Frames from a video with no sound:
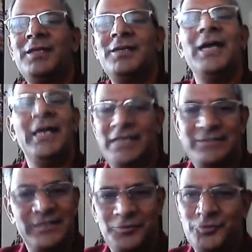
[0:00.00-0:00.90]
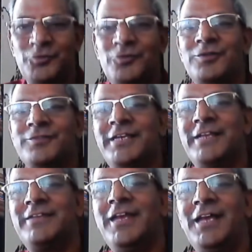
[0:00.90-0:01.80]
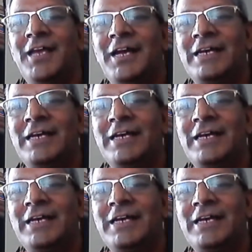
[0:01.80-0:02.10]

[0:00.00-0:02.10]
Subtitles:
and accent also. Second thing,